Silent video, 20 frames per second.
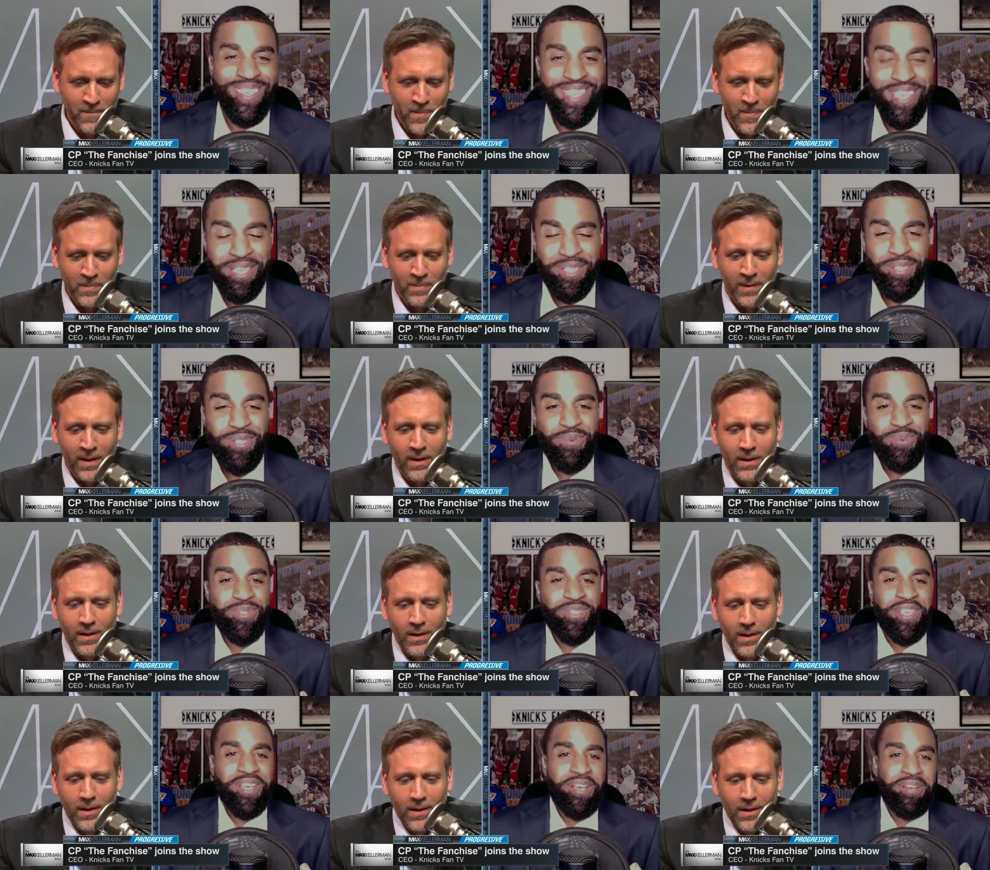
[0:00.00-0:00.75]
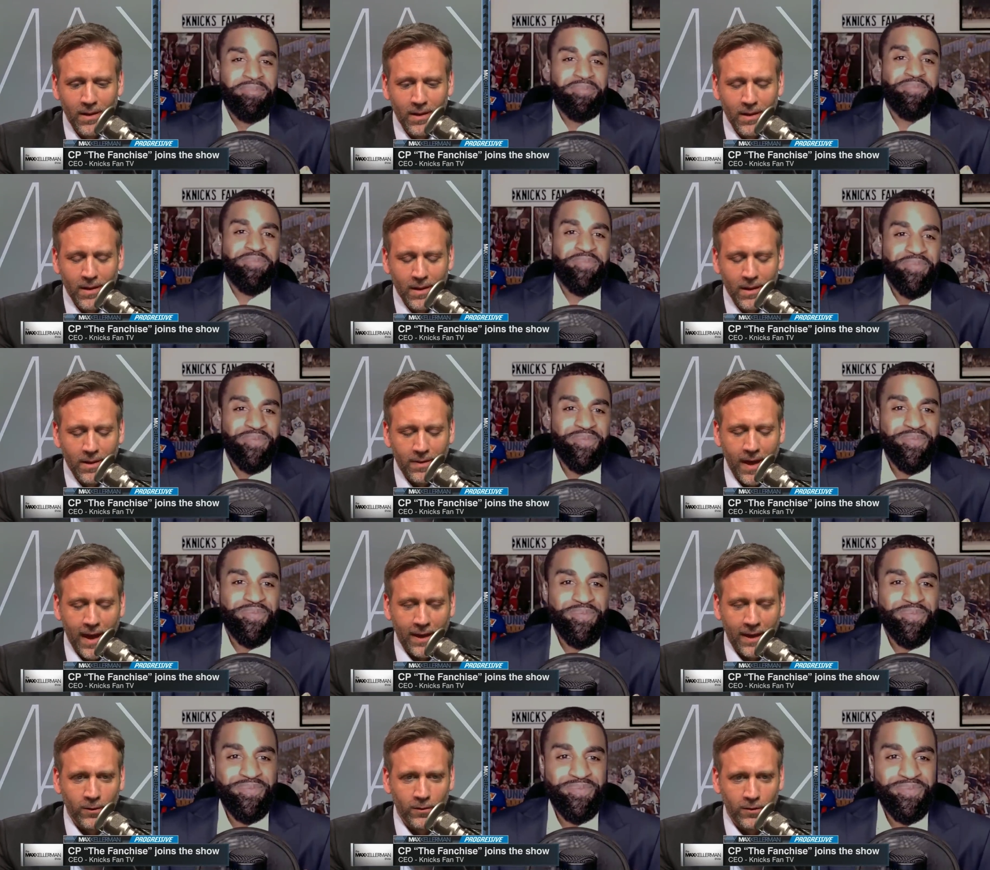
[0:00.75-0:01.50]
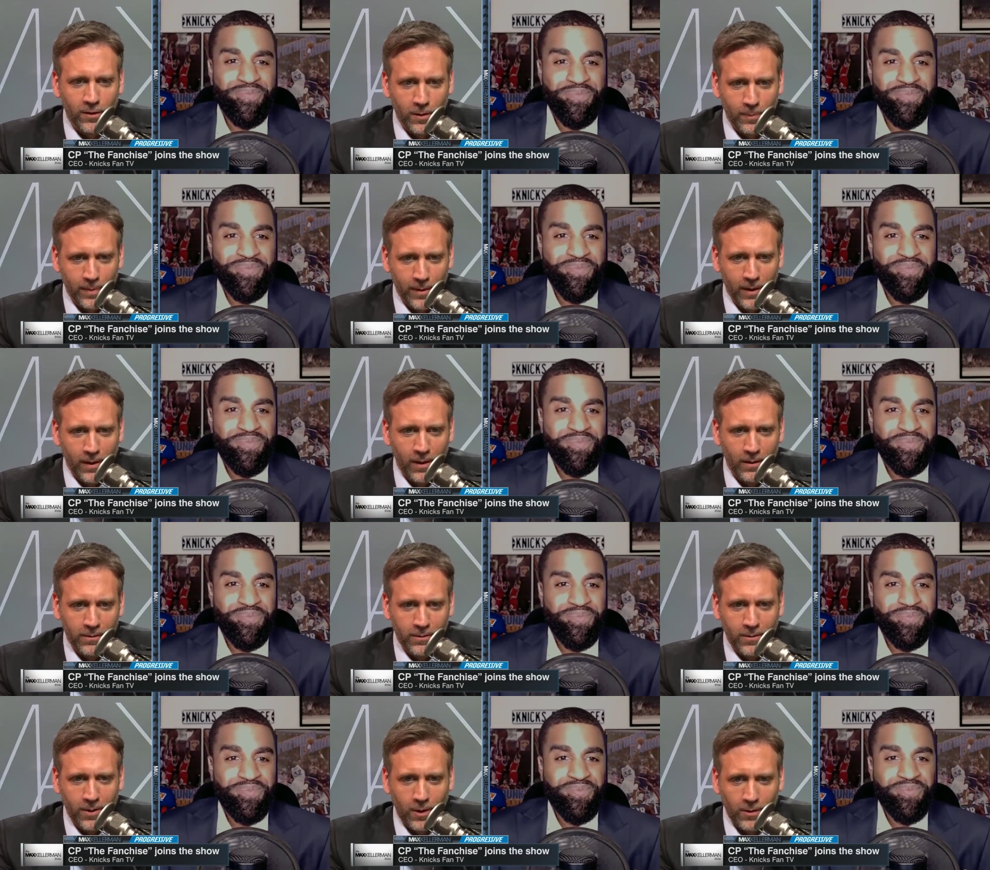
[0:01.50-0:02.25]
Speaker 1: In due time. Thank you, CP.
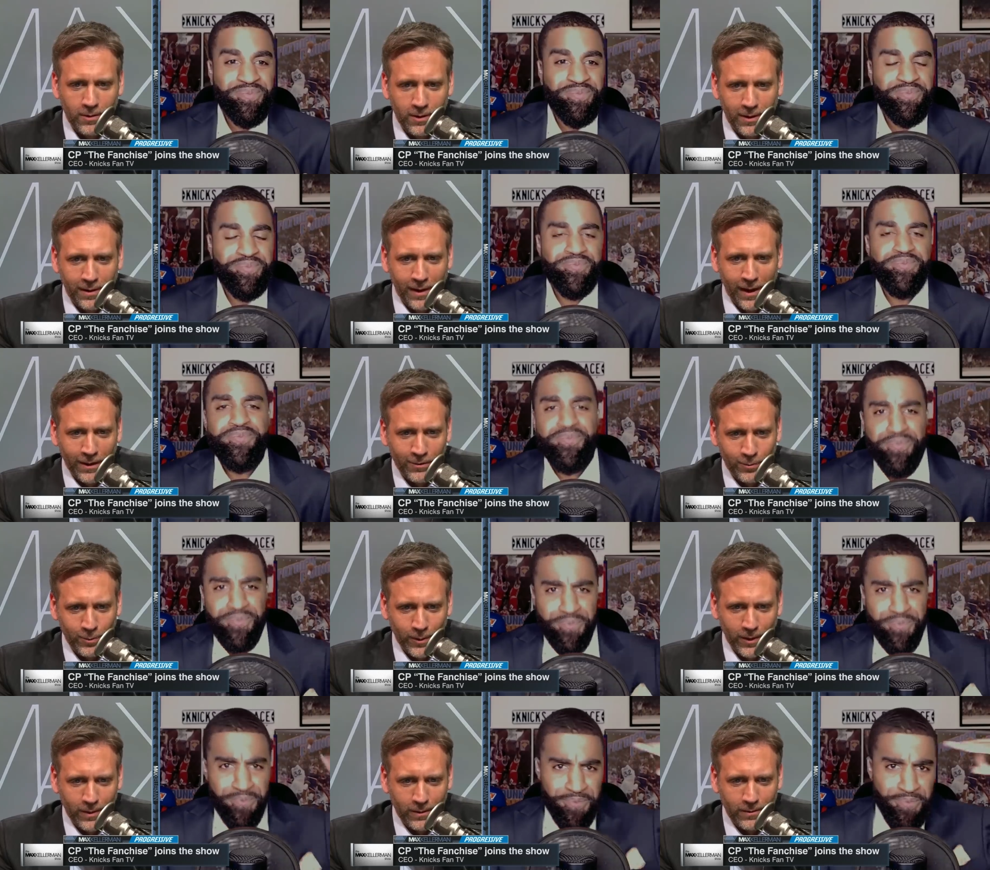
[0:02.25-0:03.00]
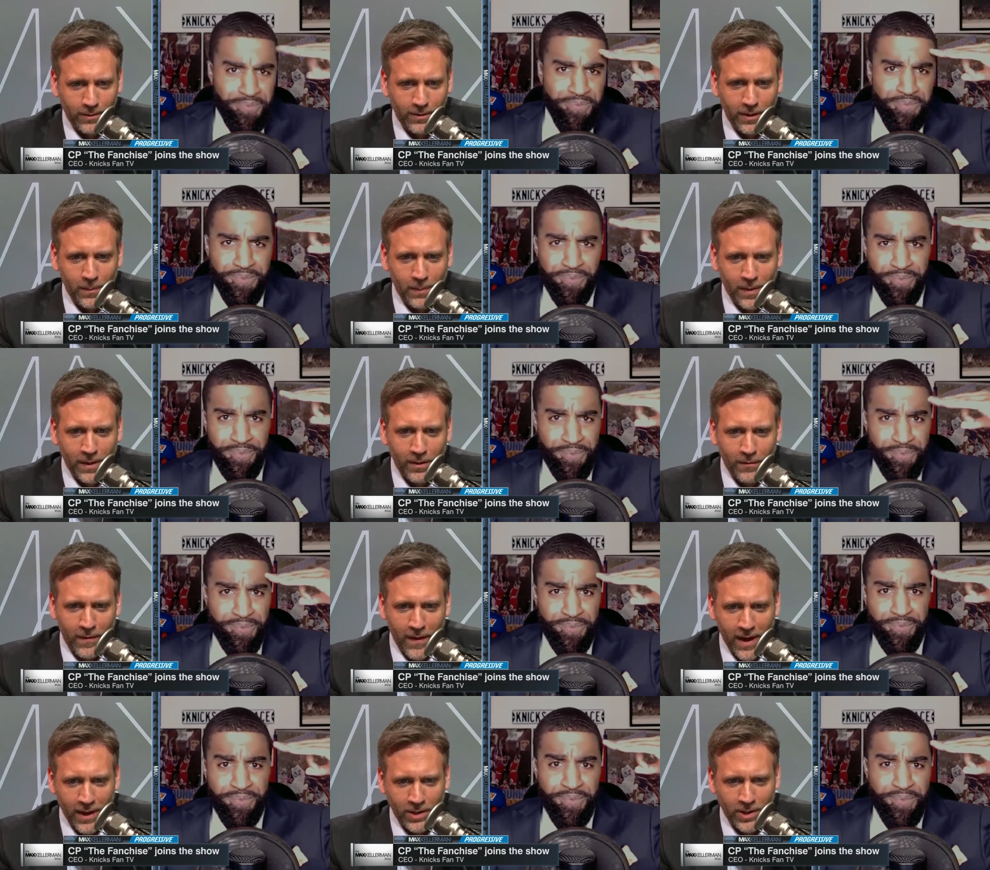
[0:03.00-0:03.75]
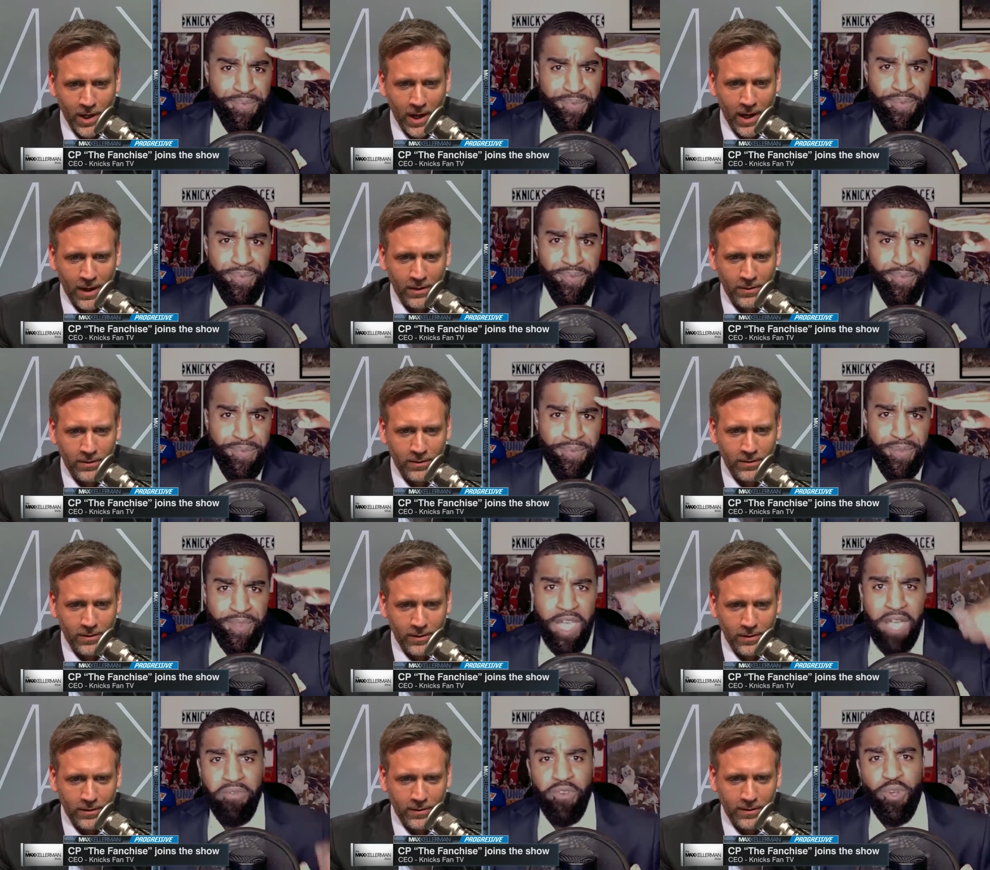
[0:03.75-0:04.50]
I'll talk to you next week. CP the
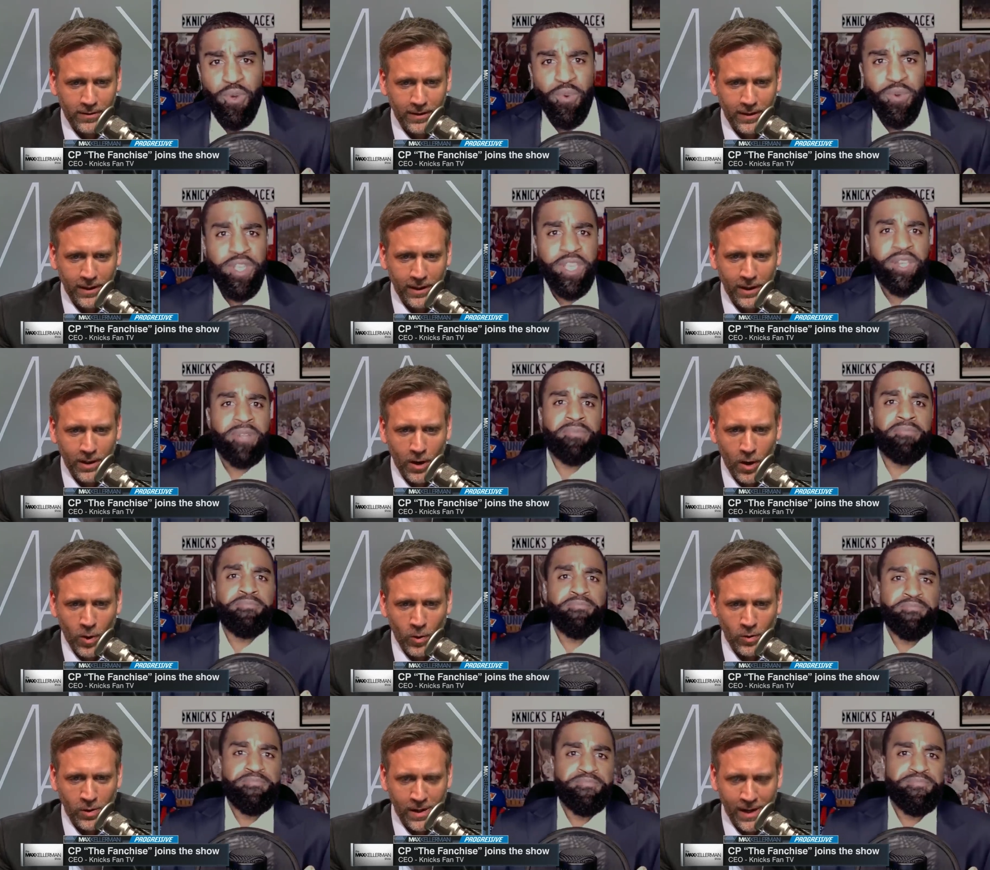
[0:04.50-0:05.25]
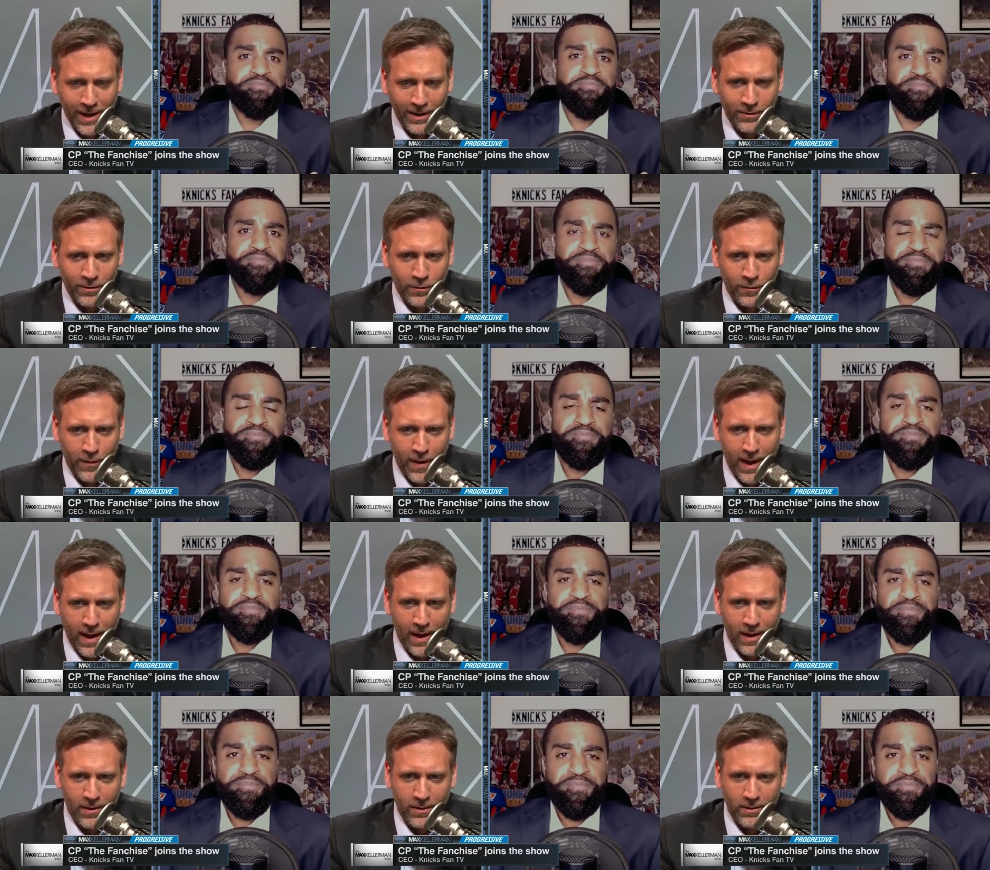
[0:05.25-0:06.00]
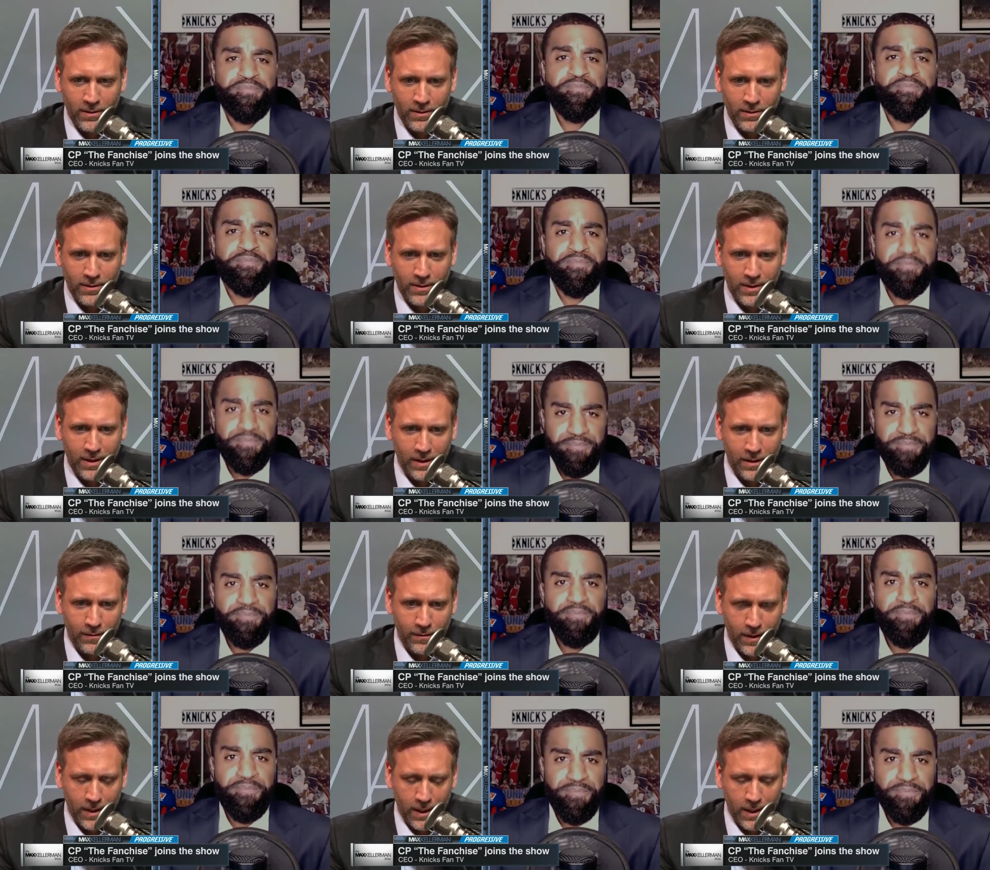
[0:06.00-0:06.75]
Fanchise. Have a good CEO, weekend. CEO Knicks Fan
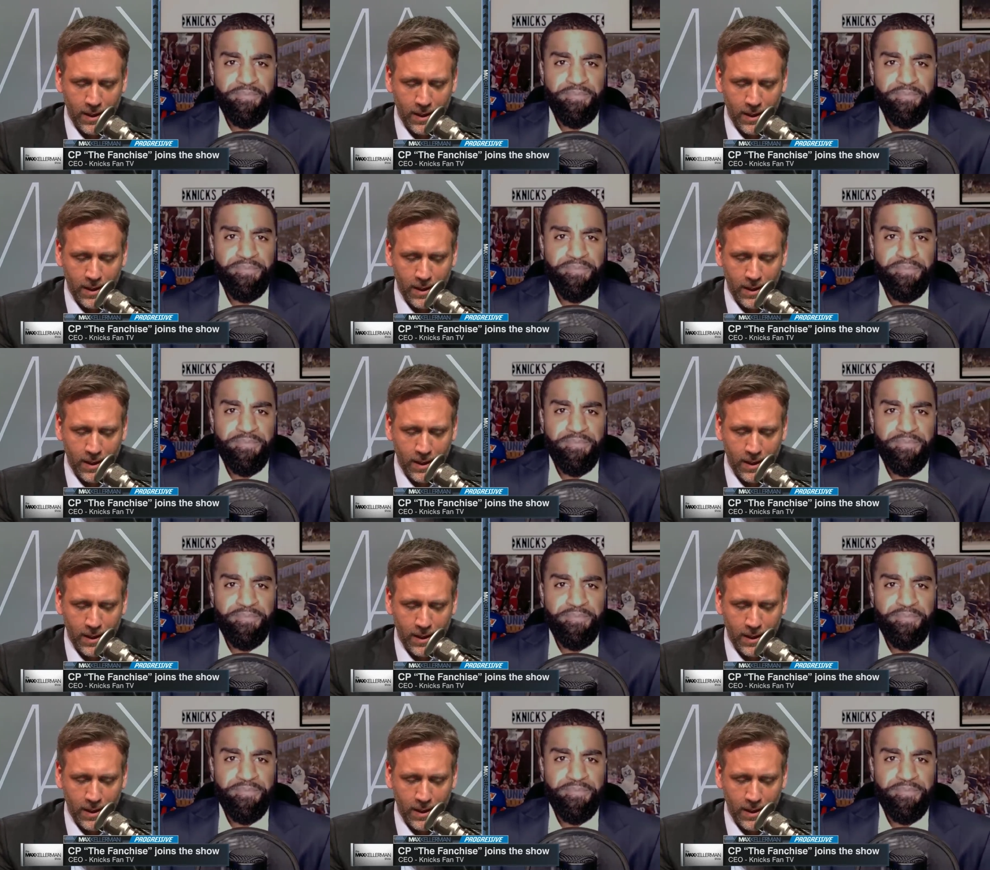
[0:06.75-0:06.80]
TV.